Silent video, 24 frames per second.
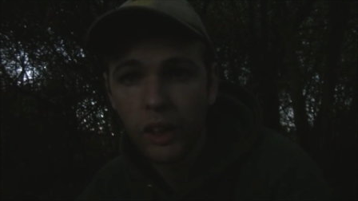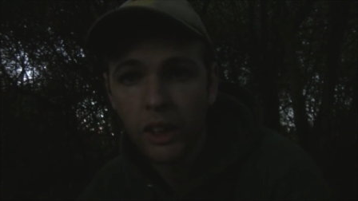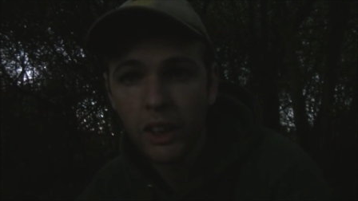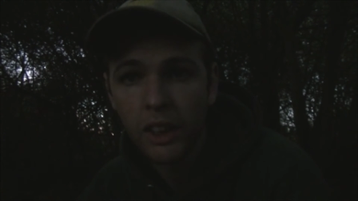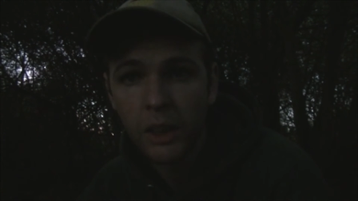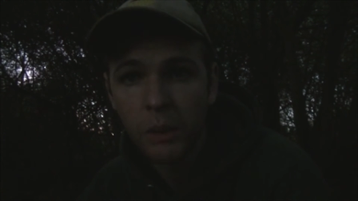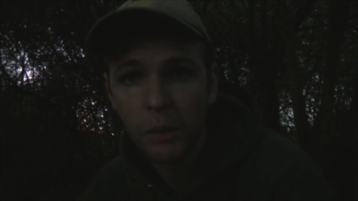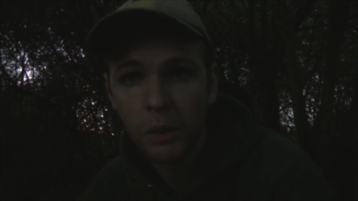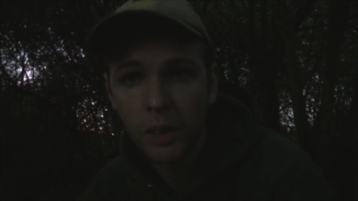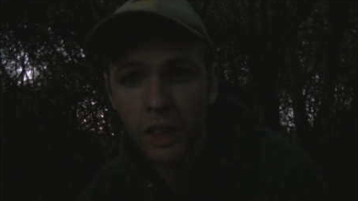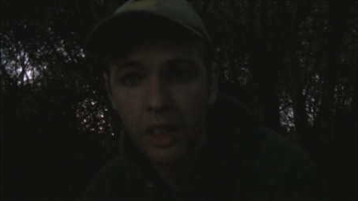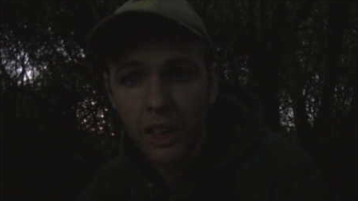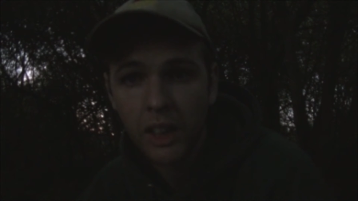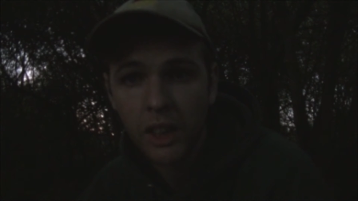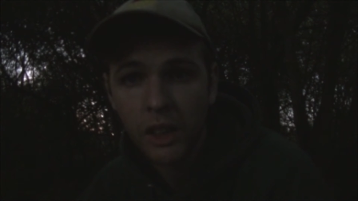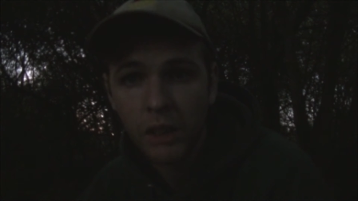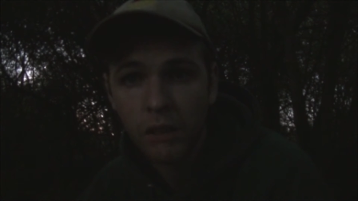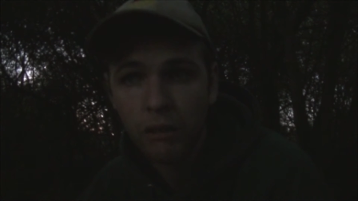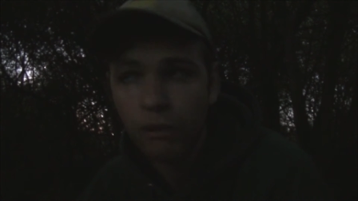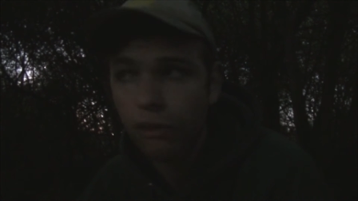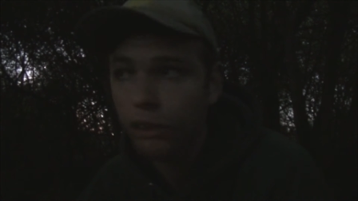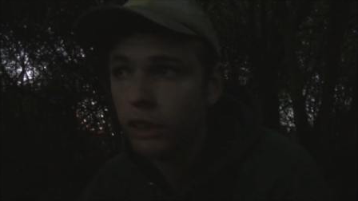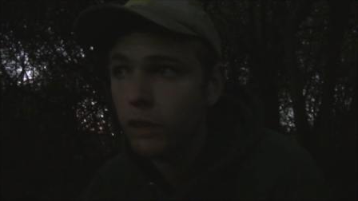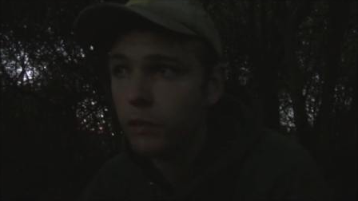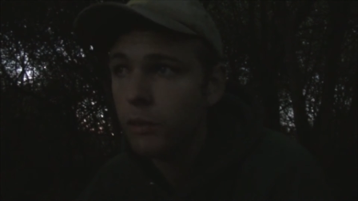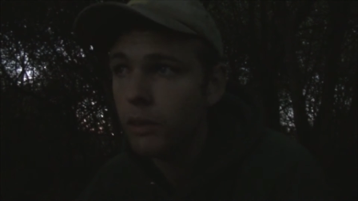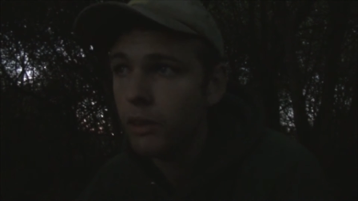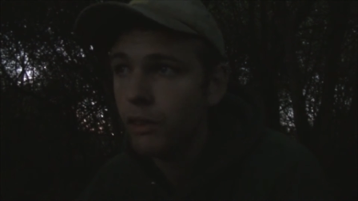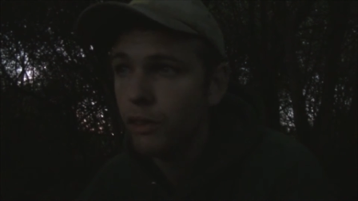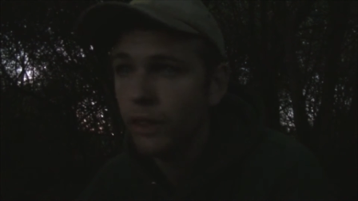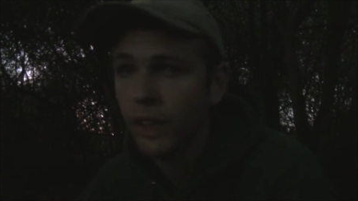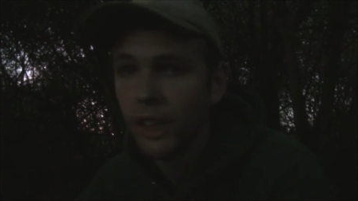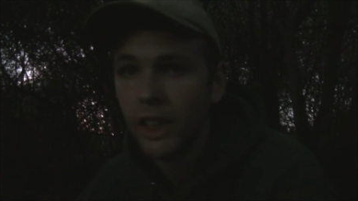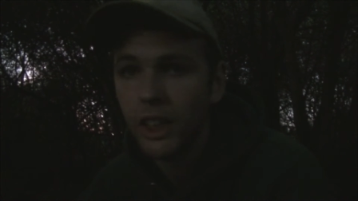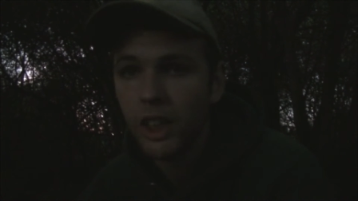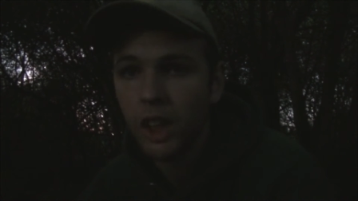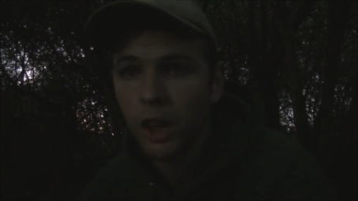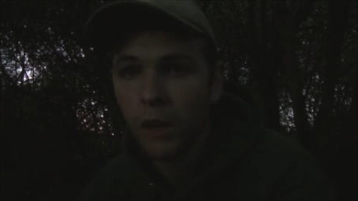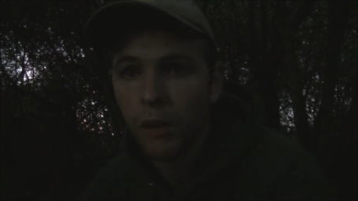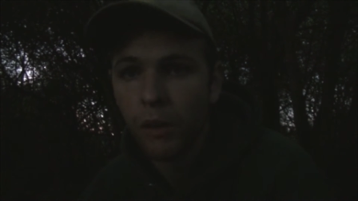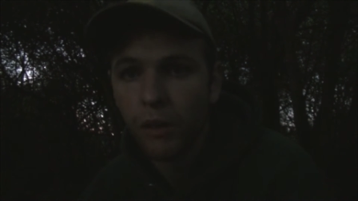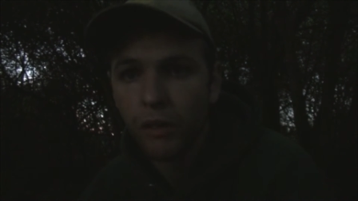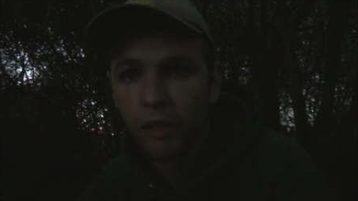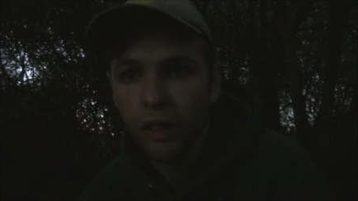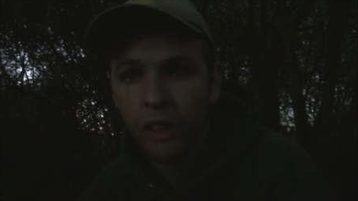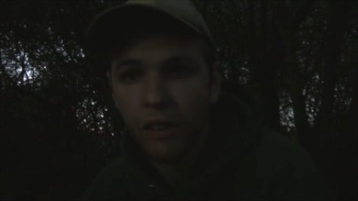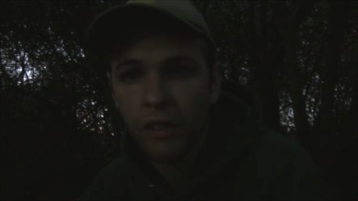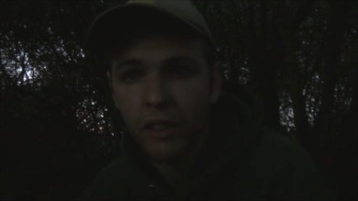see what's actually in front of me for next time
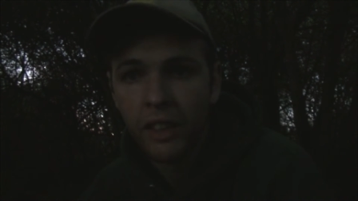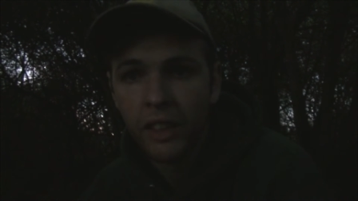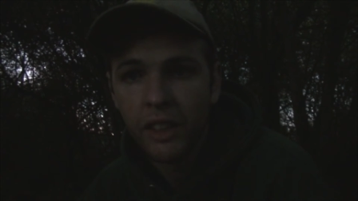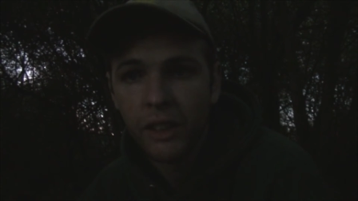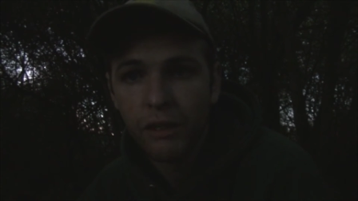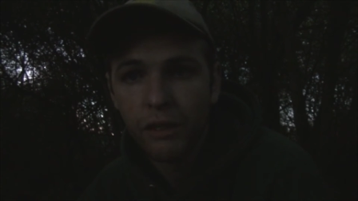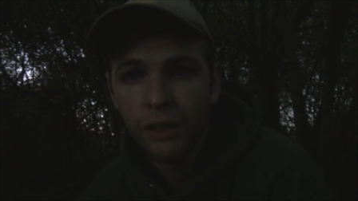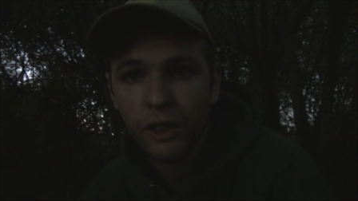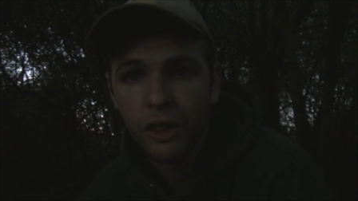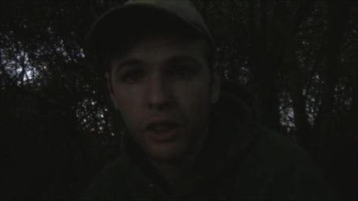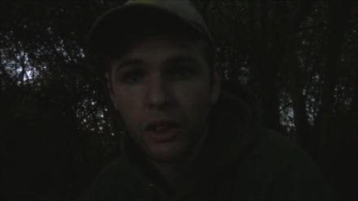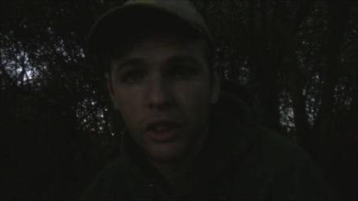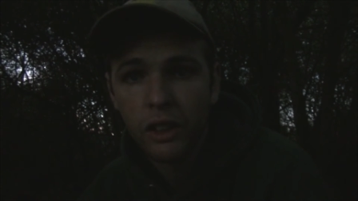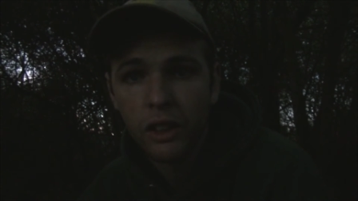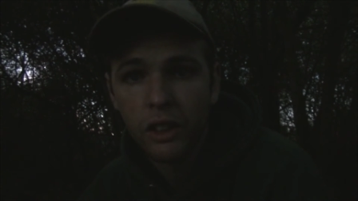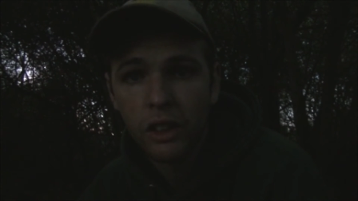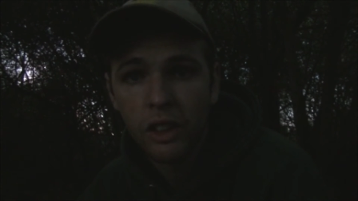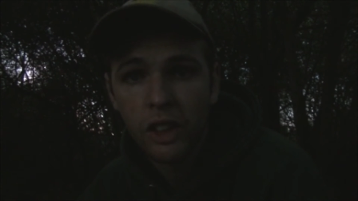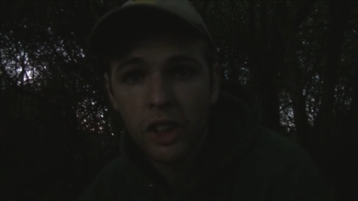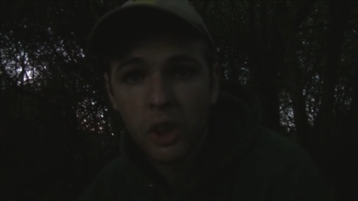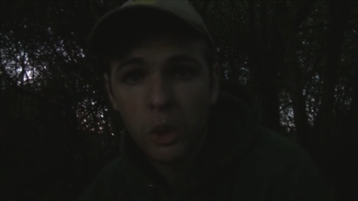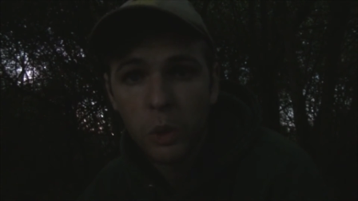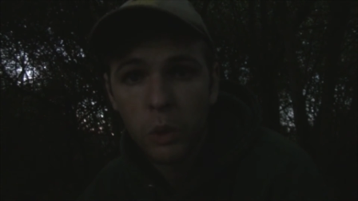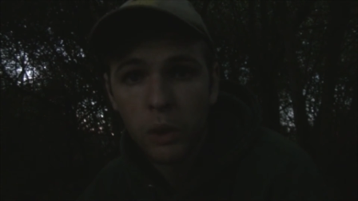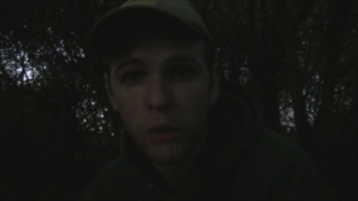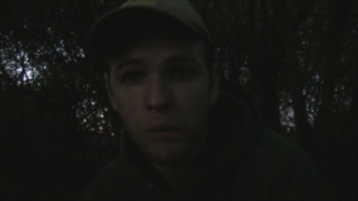if I ever need to fish this swim.